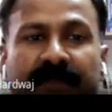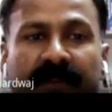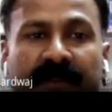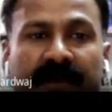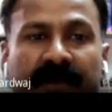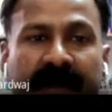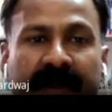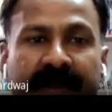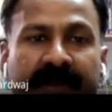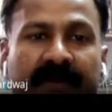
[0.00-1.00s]
The
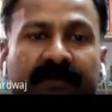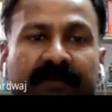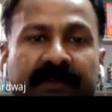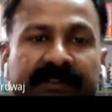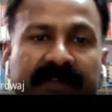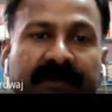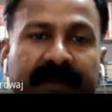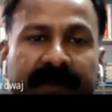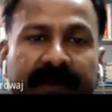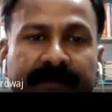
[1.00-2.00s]
credit of discovery